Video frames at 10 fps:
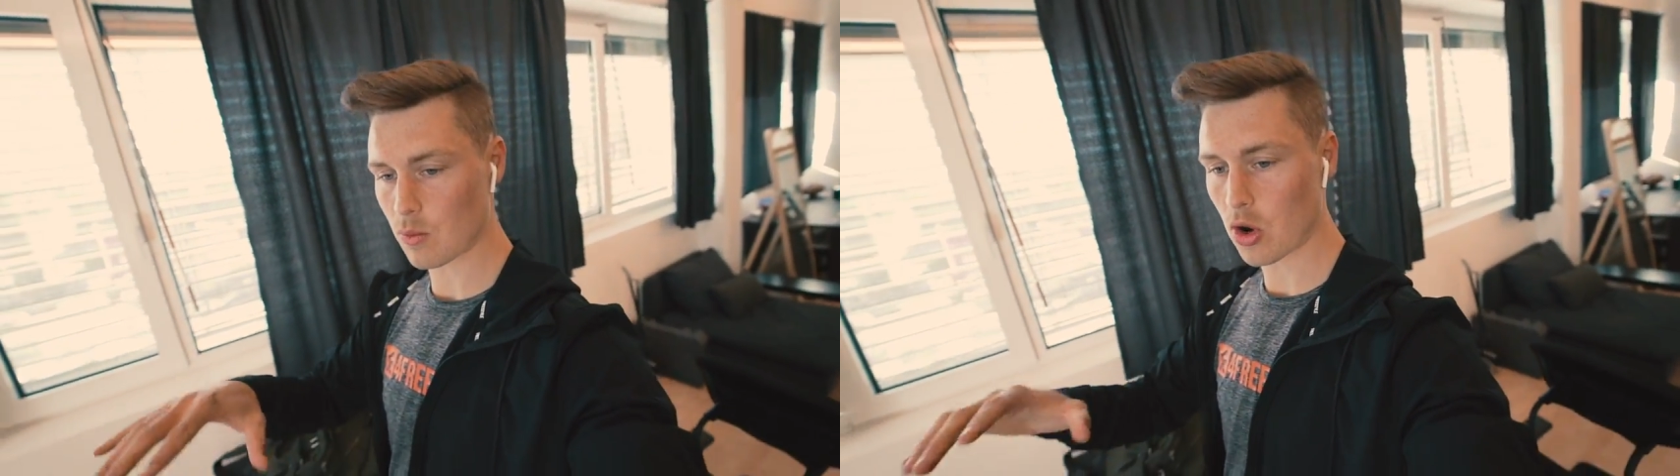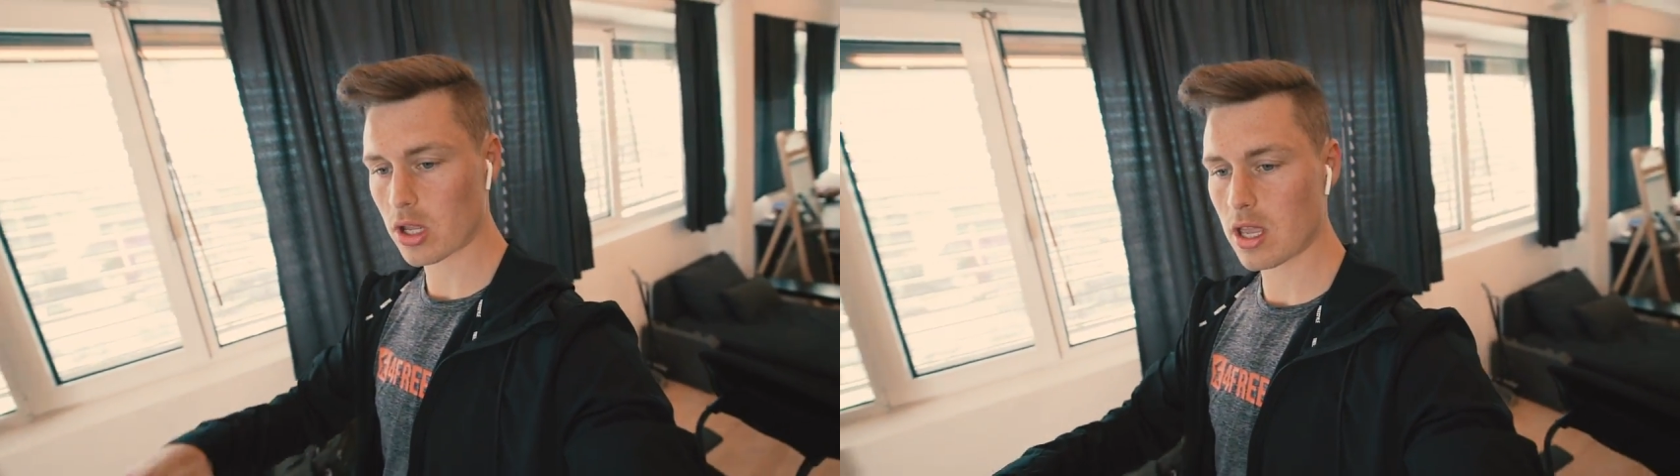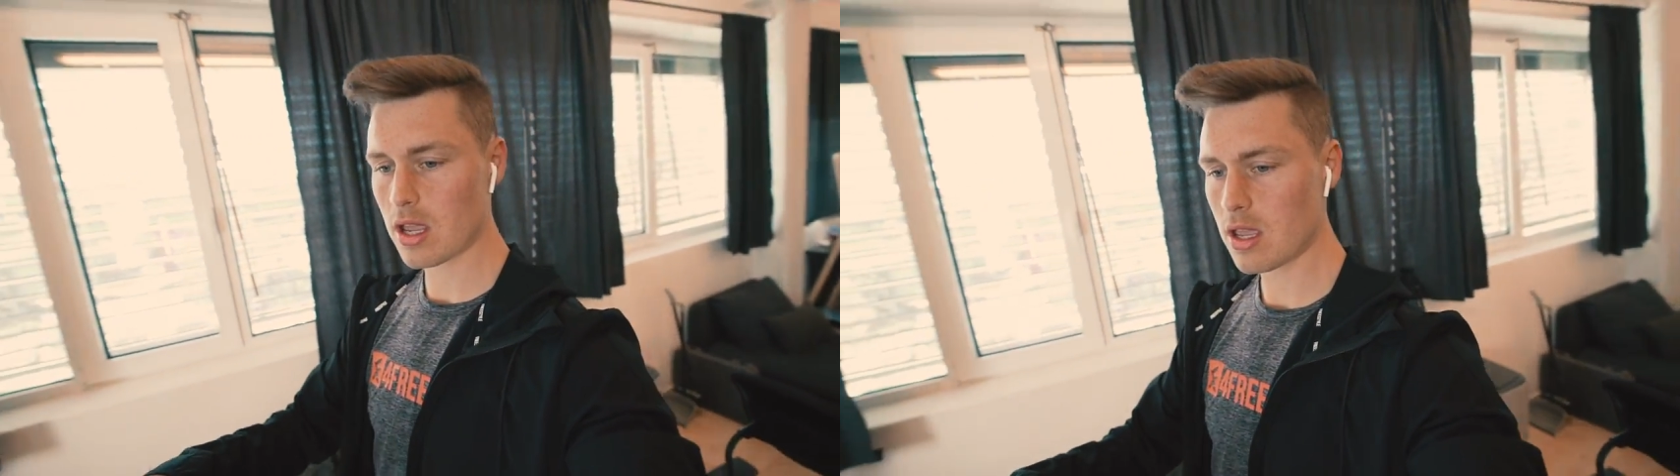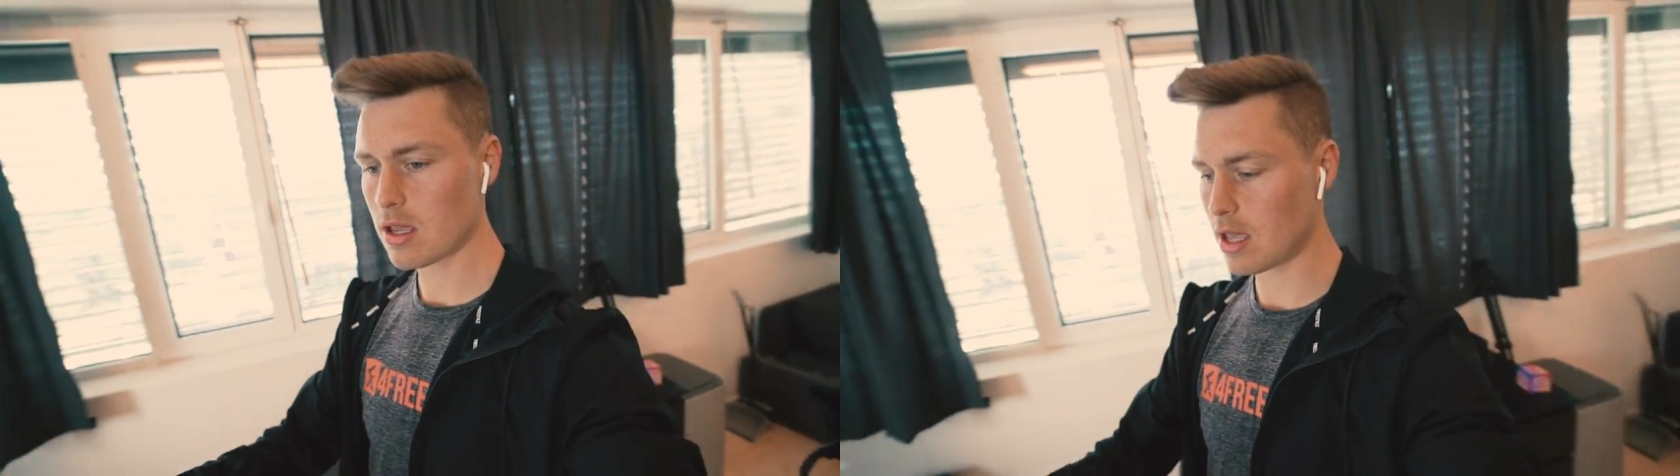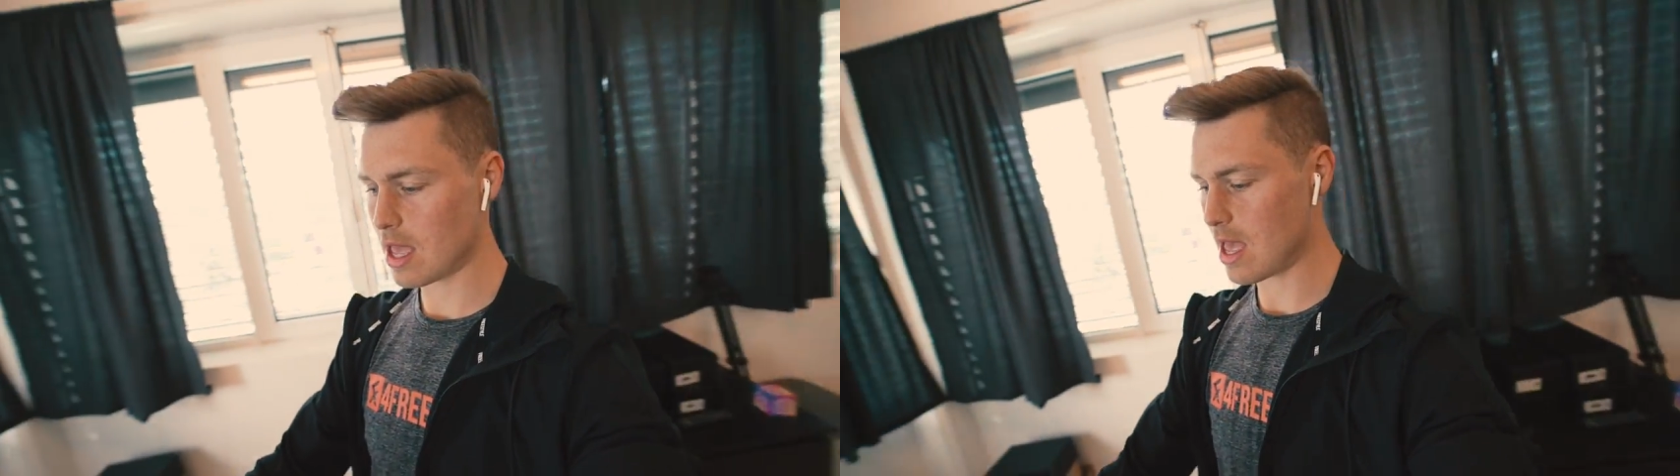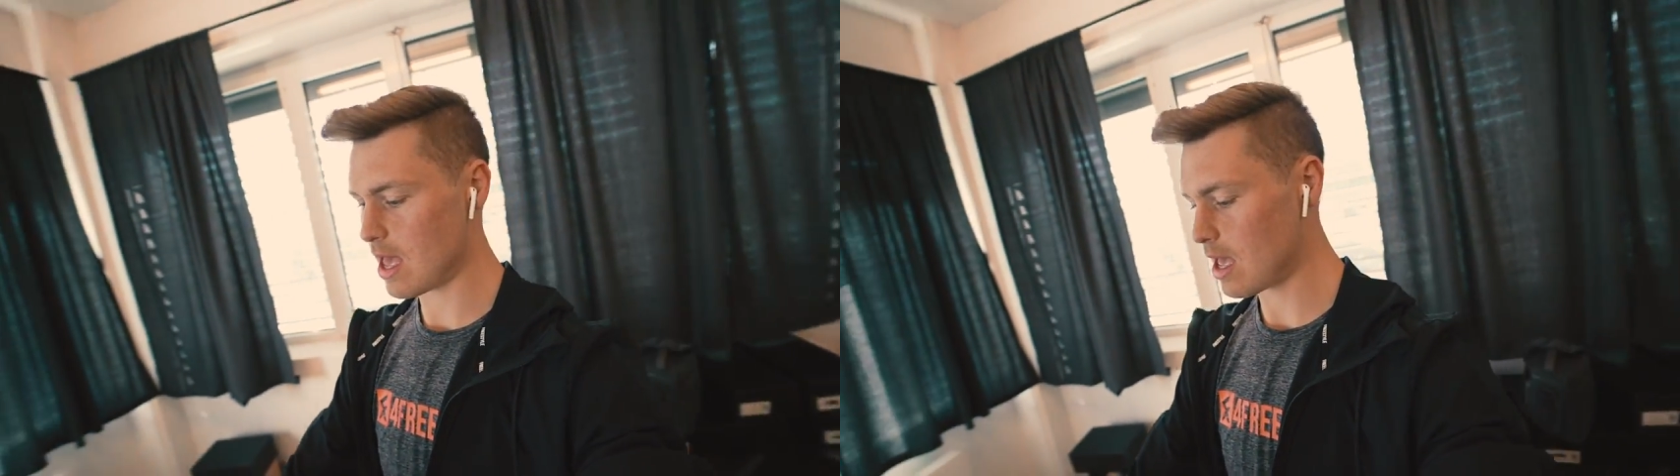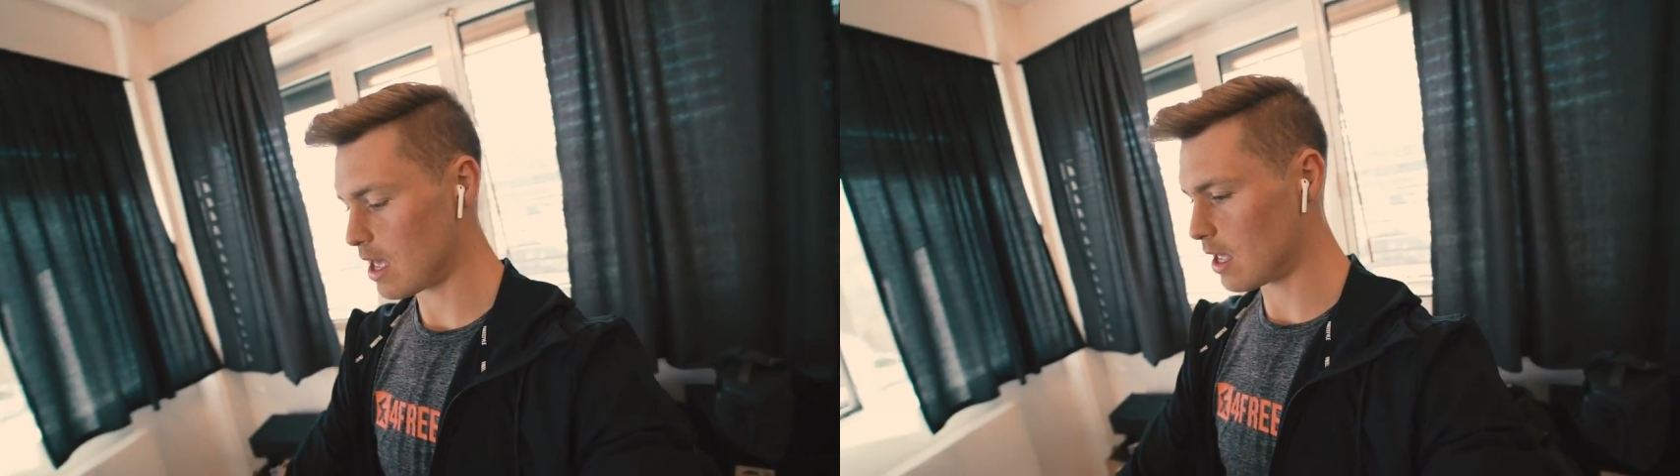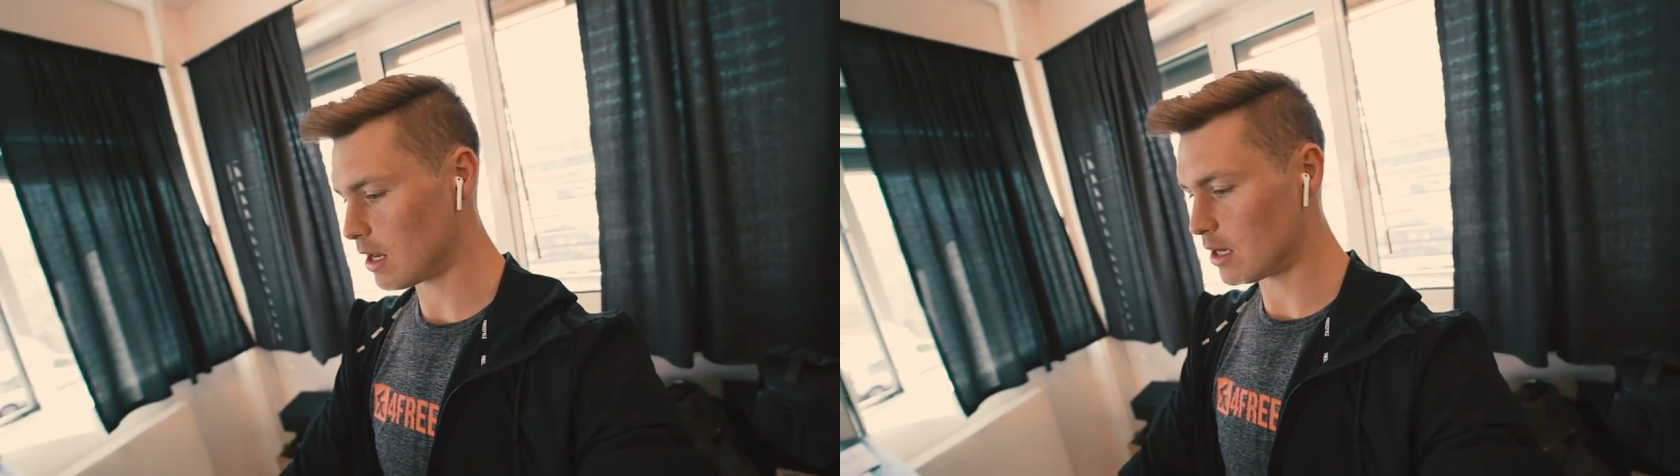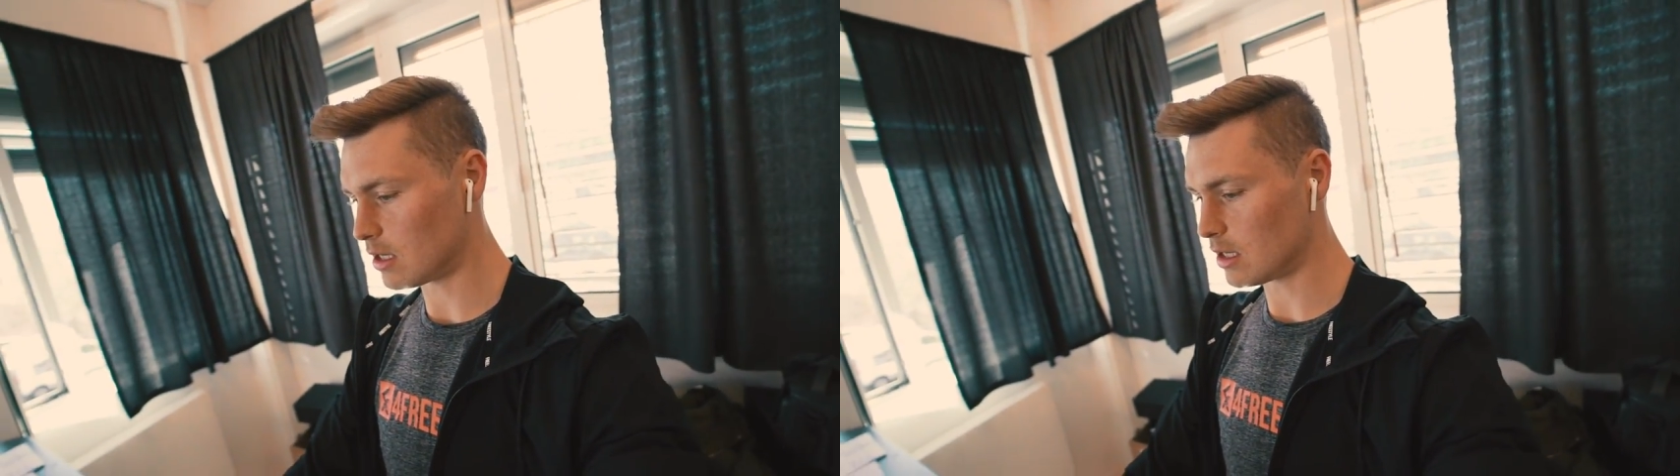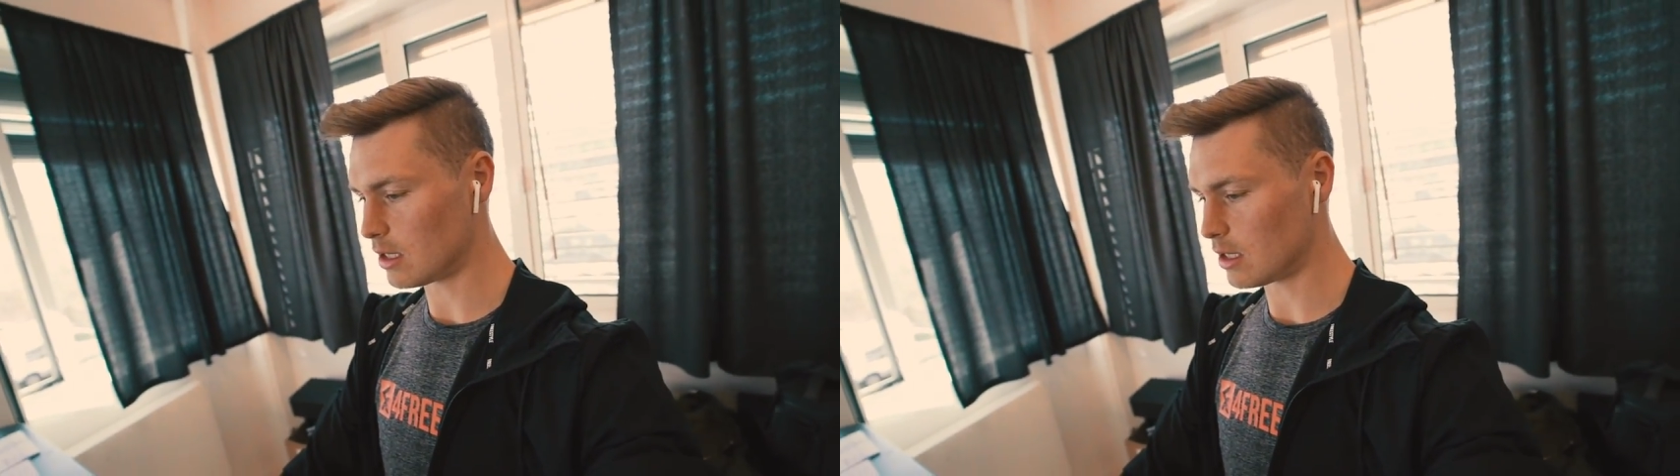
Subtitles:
working, and